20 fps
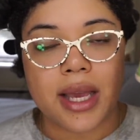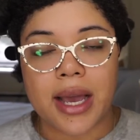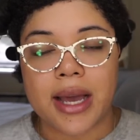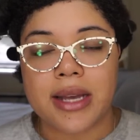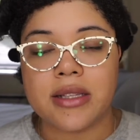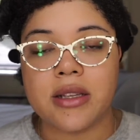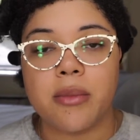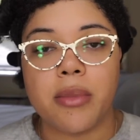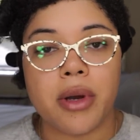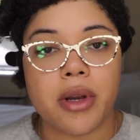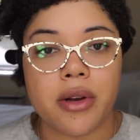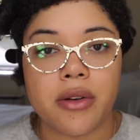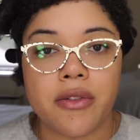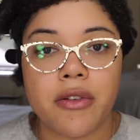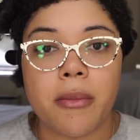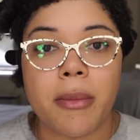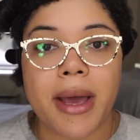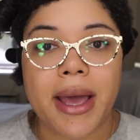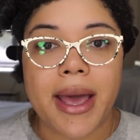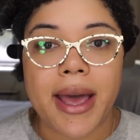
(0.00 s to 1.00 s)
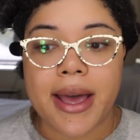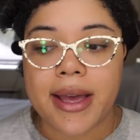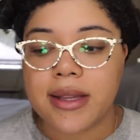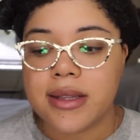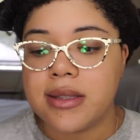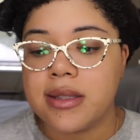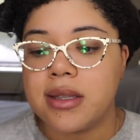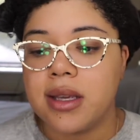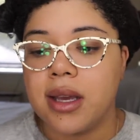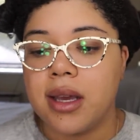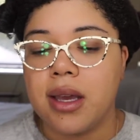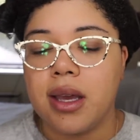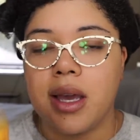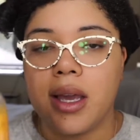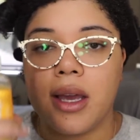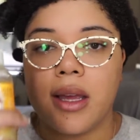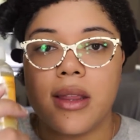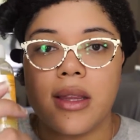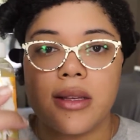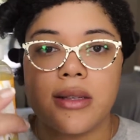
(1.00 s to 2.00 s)
as a butter for my ends,
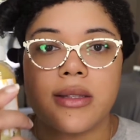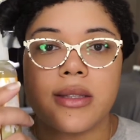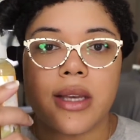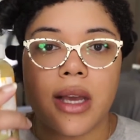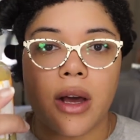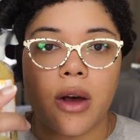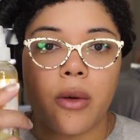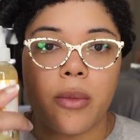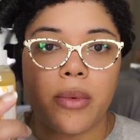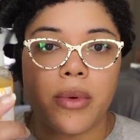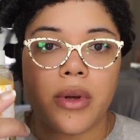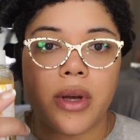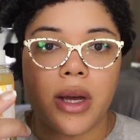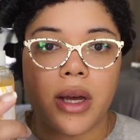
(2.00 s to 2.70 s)
and the scalp